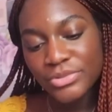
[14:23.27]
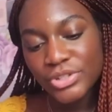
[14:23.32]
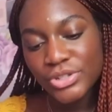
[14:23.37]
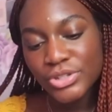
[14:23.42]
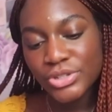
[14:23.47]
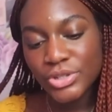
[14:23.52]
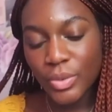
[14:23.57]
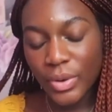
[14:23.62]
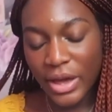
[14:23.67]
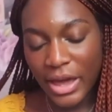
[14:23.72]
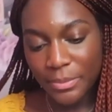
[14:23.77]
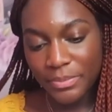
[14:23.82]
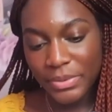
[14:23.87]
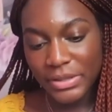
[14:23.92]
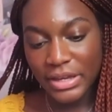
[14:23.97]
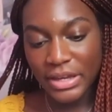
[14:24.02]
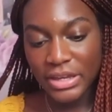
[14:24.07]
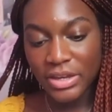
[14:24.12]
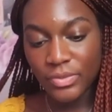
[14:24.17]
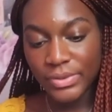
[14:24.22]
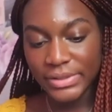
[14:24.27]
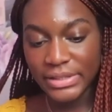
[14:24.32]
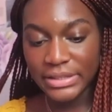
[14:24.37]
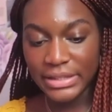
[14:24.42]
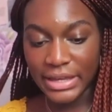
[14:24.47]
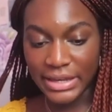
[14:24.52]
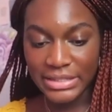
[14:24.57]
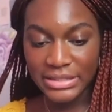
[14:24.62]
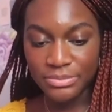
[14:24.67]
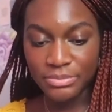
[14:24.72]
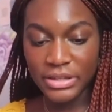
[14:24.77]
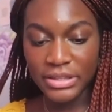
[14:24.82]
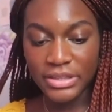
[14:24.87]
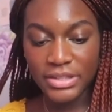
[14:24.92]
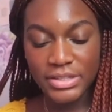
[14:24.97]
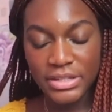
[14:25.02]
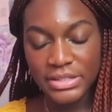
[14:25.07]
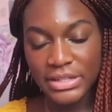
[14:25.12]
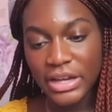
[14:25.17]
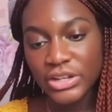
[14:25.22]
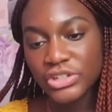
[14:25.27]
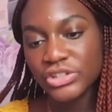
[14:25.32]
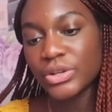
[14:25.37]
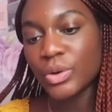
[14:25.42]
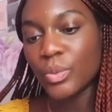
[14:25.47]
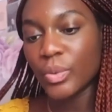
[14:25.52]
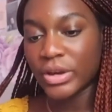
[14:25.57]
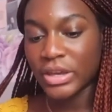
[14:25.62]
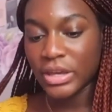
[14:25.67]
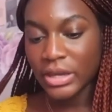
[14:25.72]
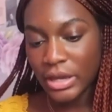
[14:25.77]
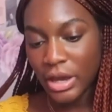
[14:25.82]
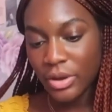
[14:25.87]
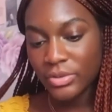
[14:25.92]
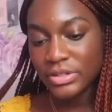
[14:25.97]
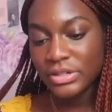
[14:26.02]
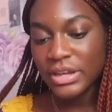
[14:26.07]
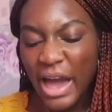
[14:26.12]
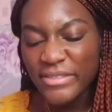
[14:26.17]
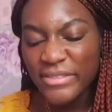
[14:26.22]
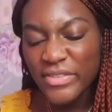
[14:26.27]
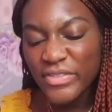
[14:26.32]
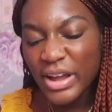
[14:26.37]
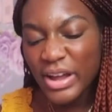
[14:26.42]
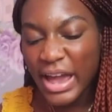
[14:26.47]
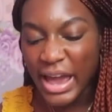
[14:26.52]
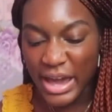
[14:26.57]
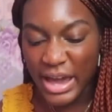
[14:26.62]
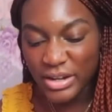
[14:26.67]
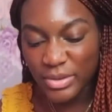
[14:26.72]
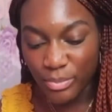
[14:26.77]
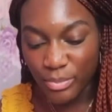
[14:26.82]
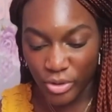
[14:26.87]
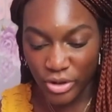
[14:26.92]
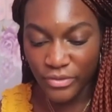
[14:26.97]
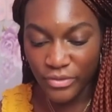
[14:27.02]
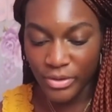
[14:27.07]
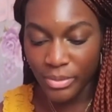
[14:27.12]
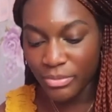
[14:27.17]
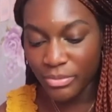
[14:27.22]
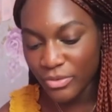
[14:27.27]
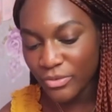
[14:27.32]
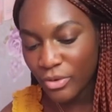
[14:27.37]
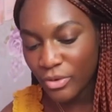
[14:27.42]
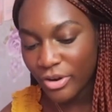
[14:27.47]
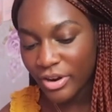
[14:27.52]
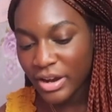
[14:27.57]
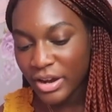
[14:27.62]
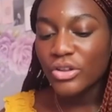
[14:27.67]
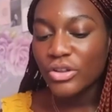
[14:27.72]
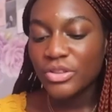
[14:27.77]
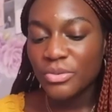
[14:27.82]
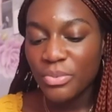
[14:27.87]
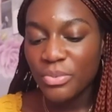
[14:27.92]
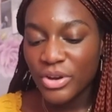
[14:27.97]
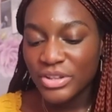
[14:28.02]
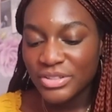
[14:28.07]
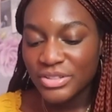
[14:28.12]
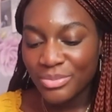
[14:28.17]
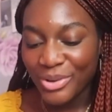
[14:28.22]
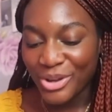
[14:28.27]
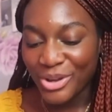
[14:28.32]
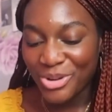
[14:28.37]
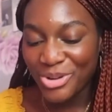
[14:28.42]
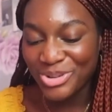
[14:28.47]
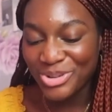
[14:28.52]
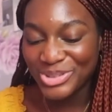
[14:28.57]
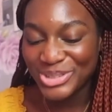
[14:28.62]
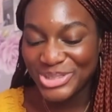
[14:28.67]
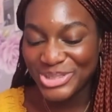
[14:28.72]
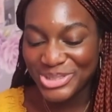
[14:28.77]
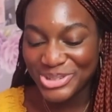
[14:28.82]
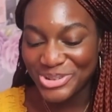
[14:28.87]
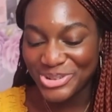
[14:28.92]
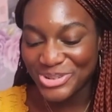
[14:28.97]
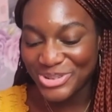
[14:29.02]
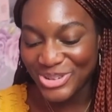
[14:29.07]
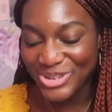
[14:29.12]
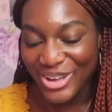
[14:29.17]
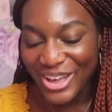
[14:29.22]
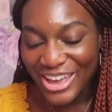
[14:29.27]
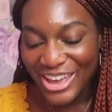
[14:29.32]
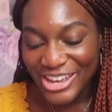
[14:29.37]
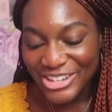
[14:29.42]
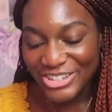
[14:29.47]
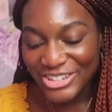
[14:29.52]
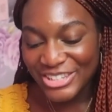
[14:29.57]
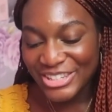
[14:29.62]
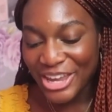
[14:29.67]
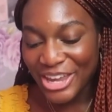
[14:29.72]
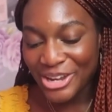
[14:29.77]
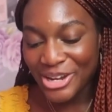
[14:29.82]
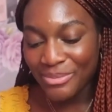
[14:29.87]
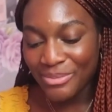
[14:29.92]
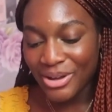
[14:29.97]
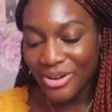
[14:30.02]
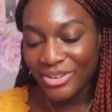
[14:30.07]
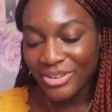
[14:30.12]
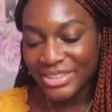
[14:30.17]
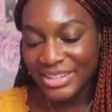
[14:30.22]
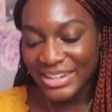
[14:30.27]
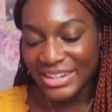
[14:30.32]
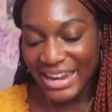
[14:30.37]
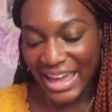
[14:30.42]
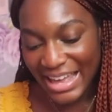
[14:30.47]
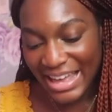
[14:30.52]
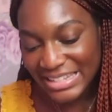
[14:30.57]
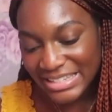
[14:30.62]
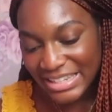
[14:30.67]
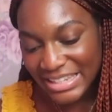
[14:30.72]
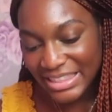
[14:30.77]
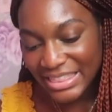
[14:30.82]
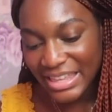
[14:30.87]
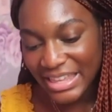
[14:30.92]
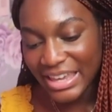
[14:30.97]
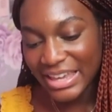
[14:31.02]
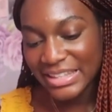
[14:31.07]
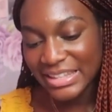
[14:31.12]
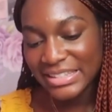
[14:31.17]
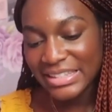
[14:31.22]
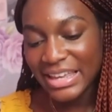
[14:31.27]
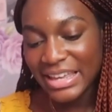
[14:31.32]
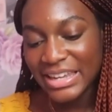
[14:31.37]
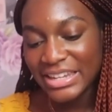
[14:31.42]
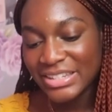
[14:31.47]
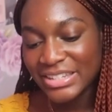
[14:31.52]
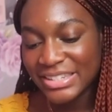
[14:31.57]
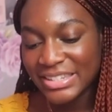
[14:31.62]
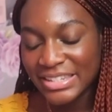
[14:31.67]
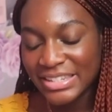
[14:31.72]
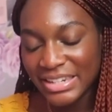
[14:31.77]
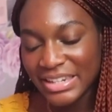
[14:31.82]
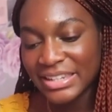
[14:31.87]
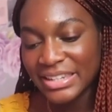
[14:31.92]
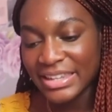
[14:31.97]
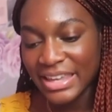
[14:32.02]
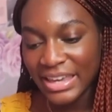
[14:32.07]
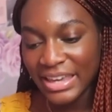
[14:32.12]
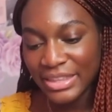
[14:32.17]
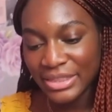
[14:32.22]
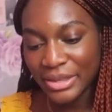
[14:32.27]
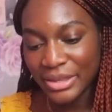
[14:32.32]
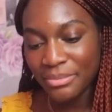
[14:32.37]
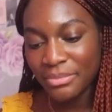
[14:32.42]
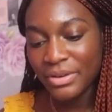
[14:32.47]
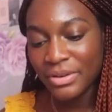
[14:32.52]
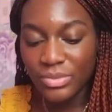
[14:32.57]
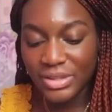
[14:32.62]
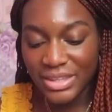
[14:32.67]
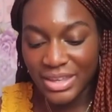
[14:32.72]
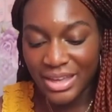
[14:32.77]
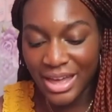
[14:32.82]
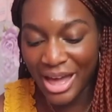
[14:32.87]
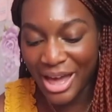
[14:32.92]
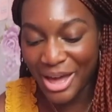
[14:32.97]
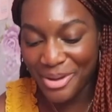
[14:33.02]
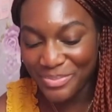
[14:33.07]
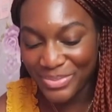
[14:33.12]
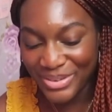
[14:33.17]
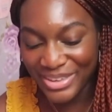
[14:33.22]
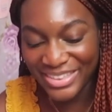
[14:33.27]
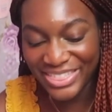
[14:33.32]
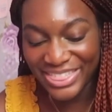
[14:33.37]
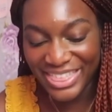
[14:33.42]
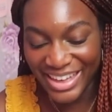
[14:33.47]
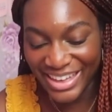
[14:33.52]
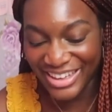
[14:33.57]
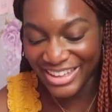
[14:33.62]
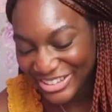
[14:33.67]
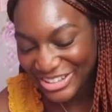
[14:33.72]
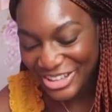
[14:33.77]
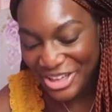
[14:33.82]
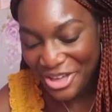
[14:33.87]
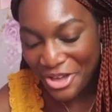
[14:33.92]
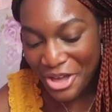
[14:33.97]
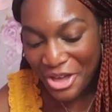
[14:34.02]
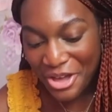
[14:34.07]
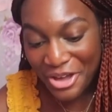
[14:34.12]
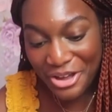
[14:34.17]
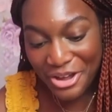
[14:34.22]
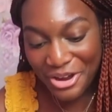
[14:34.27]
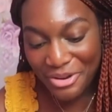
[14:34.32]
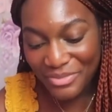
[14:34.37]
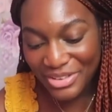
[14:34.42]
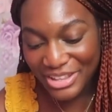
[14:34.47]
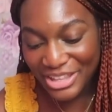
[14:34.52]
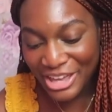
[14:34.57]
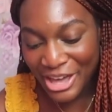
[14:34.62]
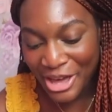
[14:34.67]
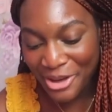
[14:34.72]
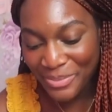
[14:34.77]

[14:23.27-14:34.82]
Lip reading: just so happy that he really likes me and this is actually working out. I've never had a boyfriend before. All the boys in my old school just cared about all the nasty things and I just didn't like them. I'm really happy that I'm really